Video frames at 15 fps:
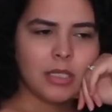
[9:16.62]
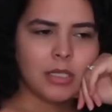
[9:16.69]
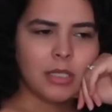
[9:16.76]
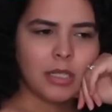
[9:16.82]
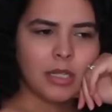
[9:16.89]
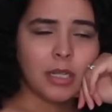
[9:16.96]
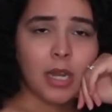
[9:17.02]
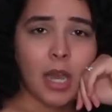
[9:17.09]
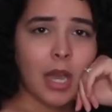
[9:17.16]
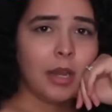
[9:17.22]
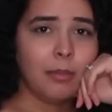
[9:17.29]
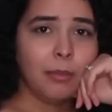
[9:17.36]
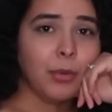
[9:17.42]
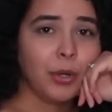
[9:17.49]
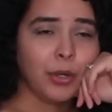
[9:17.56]
to
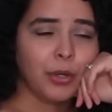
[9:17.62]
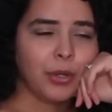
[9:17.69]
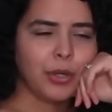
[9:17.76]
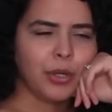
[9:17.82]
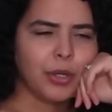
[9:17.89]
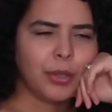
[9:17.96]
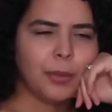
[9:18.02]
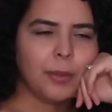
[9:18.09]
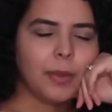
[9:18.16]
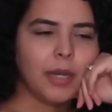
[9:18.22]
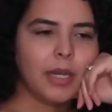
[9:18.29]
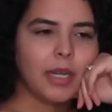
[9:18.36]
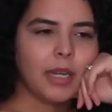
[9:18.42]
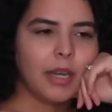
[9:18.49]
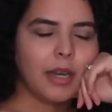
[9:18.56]
not murder her,
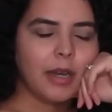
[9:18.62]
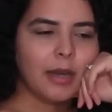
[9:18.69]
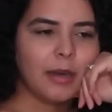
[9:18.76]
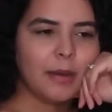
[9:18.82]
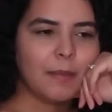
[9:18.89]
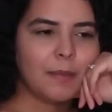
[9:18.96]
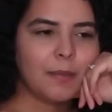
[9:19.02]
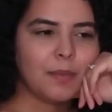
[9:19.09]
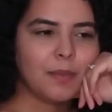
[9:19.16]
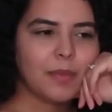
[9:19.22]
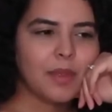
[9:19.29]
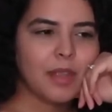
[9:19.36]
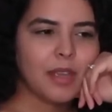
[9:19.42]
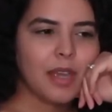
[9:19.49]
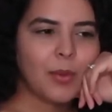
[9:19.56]
but
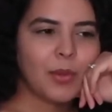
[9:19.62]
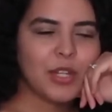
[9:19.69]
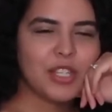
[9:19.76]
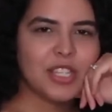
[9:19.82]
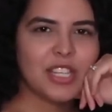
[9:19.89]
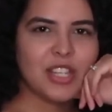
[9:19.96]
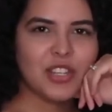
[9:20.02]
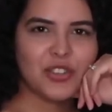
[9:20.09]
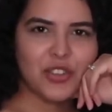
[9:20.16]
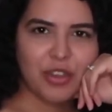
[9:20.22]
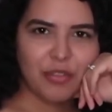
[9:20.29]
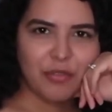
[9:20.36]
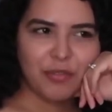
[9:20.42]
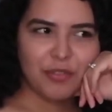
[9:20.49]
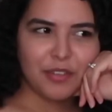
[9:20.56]
I want to see the
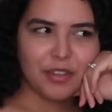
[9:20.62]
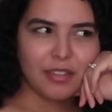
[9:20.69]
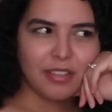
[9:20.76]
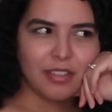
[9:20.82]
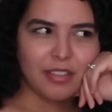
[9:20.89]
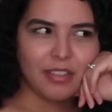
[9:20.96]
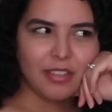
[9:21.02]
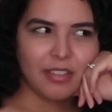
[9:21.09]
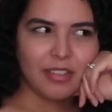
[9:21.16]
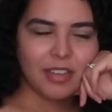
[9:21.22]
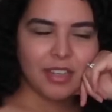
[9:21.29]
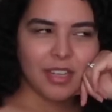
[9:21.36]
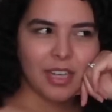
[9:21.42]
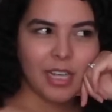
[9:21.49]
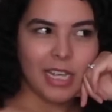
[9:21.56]
shift
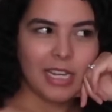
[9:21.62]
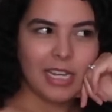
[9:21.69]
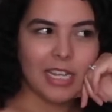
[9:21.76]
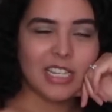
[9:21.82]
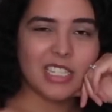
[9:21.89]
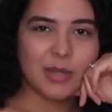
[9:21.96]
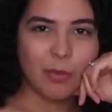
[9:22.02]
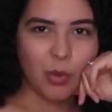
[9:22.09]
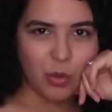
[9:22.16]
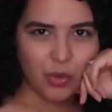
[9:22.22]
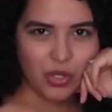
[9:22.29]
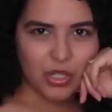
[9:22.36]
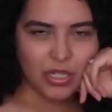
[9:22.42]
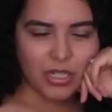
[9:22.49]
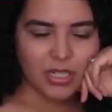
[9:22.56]
in his
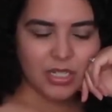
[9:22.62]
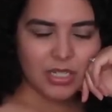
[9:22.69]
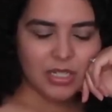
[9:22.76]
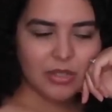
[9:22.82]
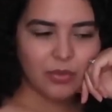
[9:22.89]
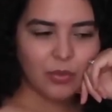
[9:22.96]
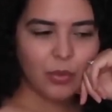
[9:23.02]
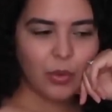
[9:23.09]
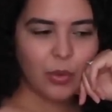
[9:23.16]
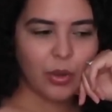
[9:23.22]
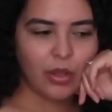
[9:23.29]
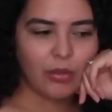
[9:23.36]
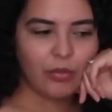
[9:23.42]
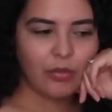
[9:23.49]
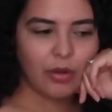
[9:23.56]
emotions,
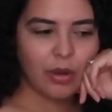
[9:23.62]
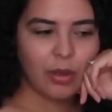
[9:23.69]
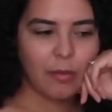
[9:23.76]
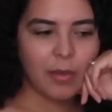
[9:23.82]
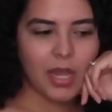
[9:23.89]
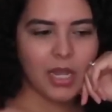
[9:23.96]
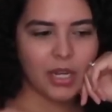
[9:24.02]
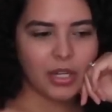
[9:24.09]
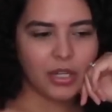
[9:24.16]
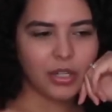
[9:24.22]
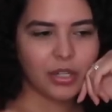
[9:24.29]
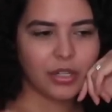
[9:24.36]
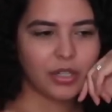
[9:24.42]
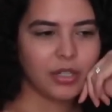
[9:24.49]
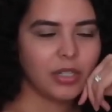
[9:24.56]
going from hating
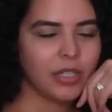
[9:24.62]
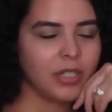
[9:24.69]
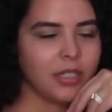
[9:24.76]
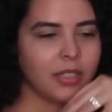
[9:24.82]
her